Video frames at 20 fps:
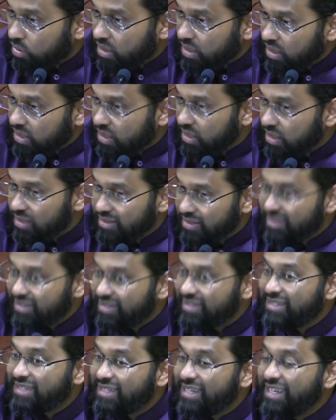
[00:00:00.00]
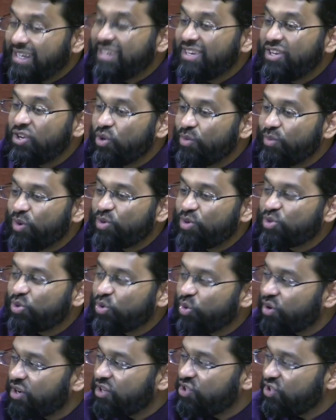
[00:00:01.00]
he is the senior most
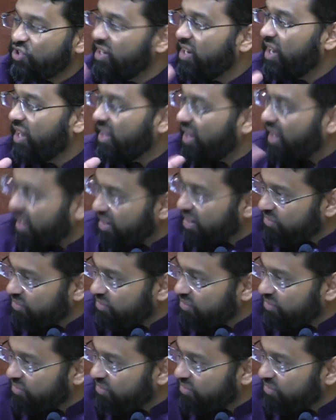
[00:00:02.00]
Qurashi alive